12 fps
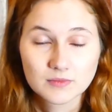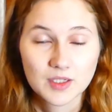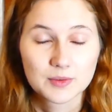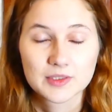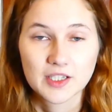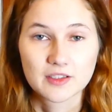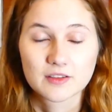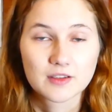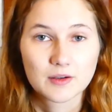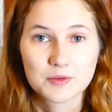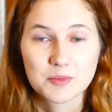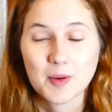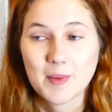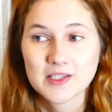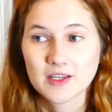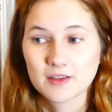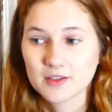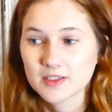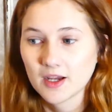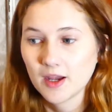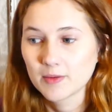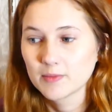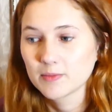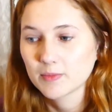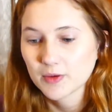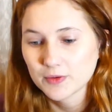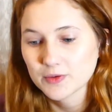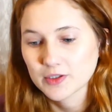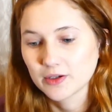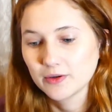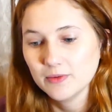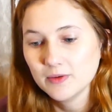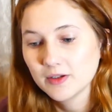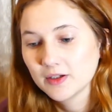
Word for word: That was it. That was my mindset at the time. But also,